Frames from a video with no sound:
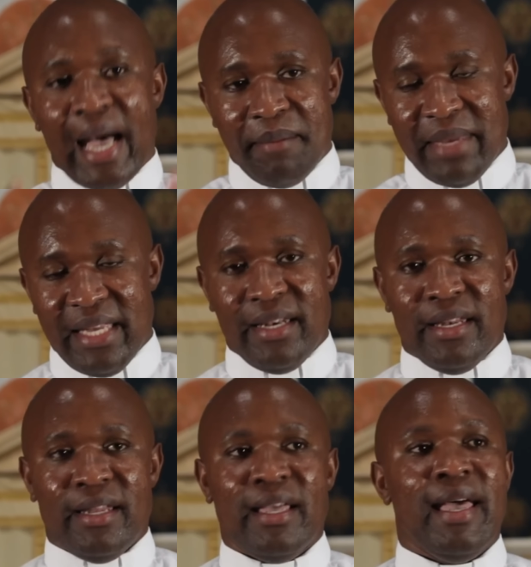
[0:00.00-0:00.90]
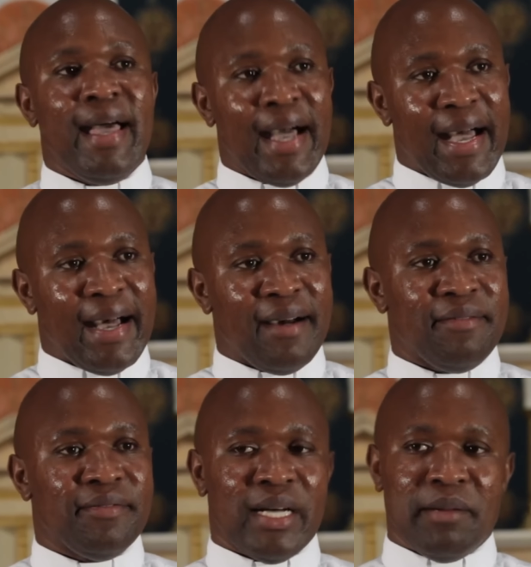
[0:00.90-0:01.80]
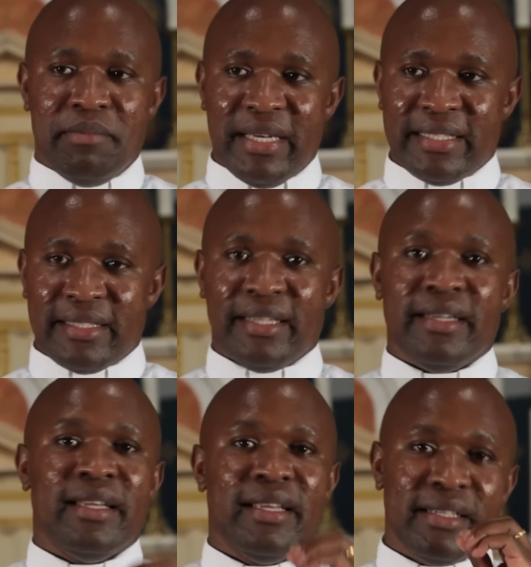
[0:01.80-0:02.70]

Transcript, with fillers: Amen. Have a blessed